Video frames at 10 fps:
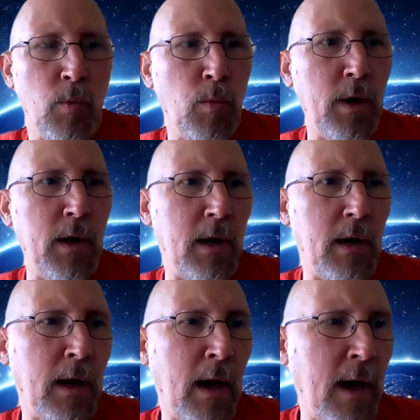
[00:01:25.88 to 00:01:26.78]

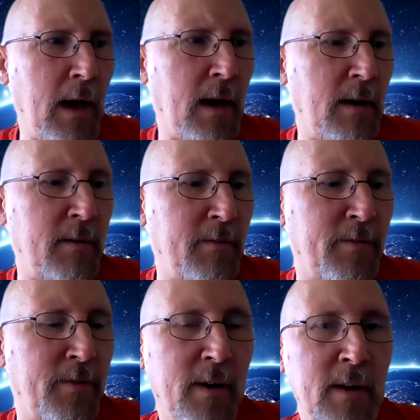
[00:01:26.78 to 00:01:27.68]
We
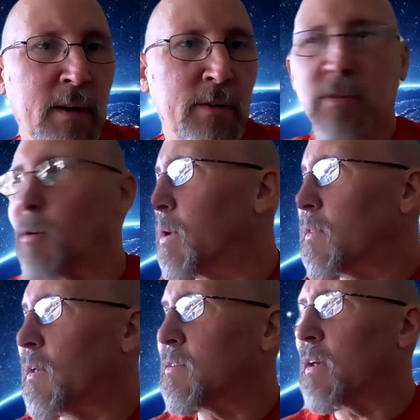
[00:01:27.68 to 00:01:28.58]
have so
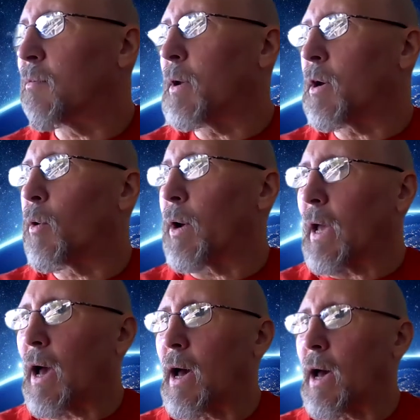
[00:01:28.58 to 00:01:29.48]
many things that have been
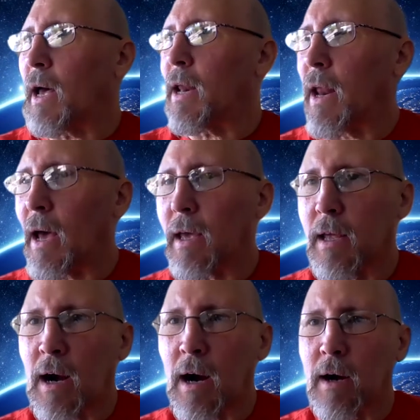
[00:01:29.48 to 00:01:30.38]
going on. I
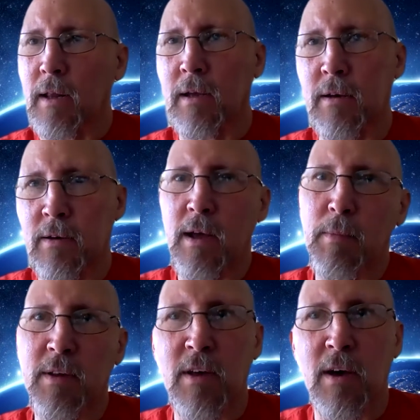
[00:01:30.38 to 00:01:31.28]
can hardly
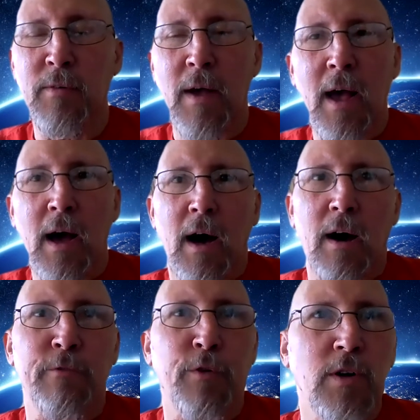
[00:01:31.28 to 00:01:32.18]
contain myself.
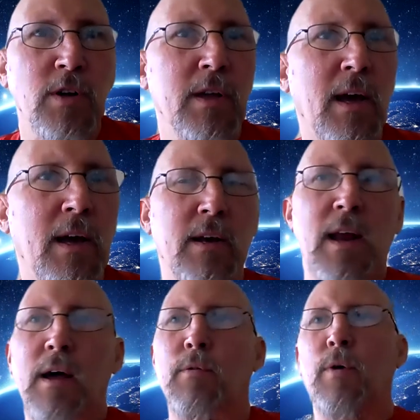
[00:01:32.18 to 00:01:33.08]
Unfortunately, I
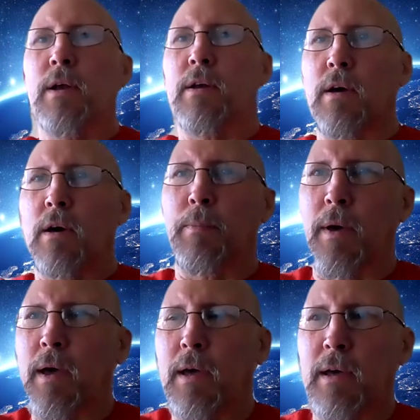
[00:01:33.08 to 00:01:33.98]
did not write up
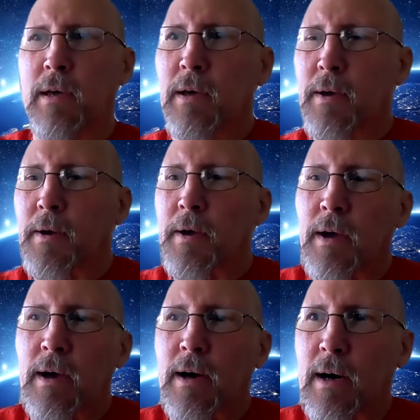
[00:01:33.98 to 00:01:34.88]
a
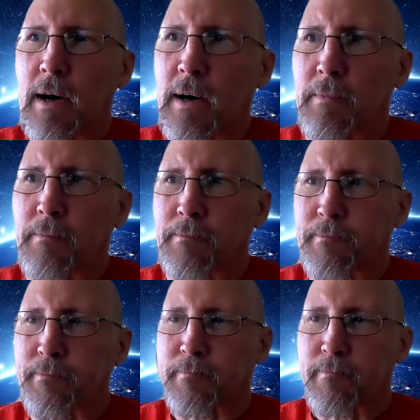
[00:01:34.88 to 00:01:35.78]
um,